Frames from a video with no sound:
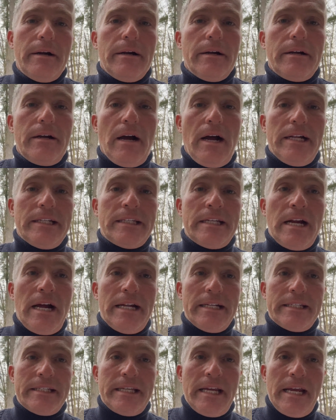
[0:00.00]
God's
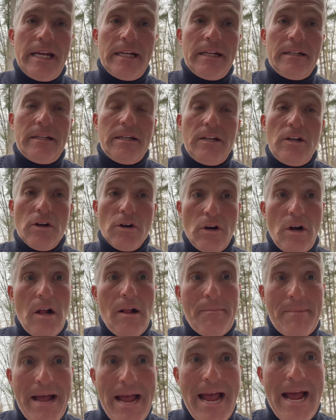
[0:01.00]
not saying you're
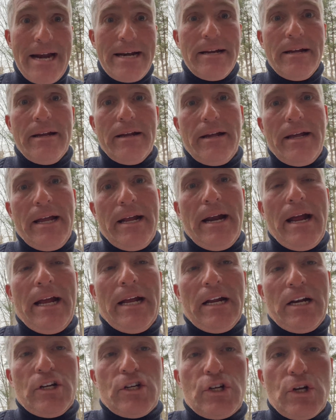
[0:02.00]
all bad and I
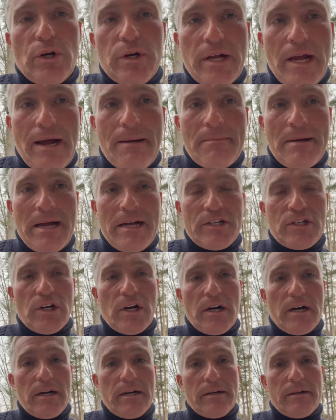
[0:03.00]
got to show you how bad you
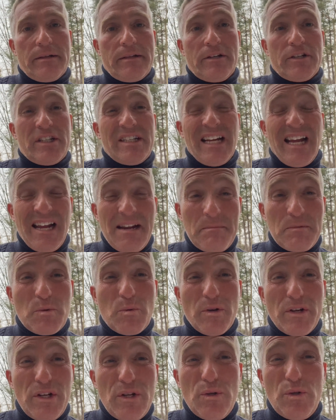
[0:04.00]
are. There's times
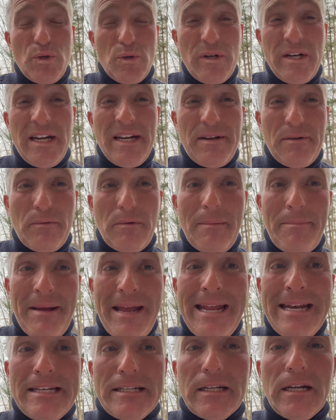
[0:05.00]
where you do need to
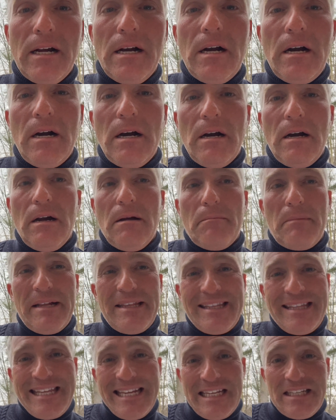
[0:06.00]
repent. But
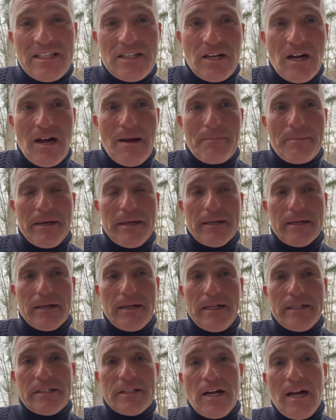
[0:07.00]
this topic,
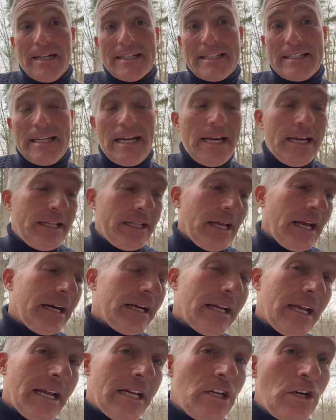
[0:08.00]
it's not saying that.
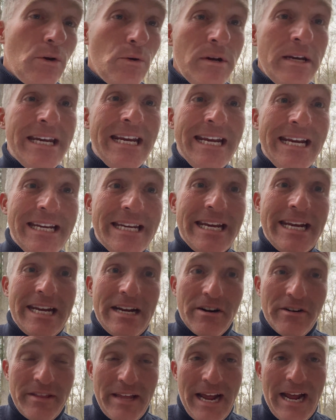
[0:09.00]
And you need to
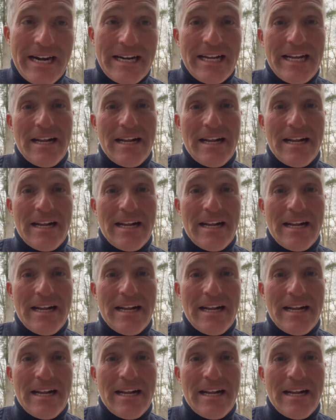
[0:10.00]
hear that.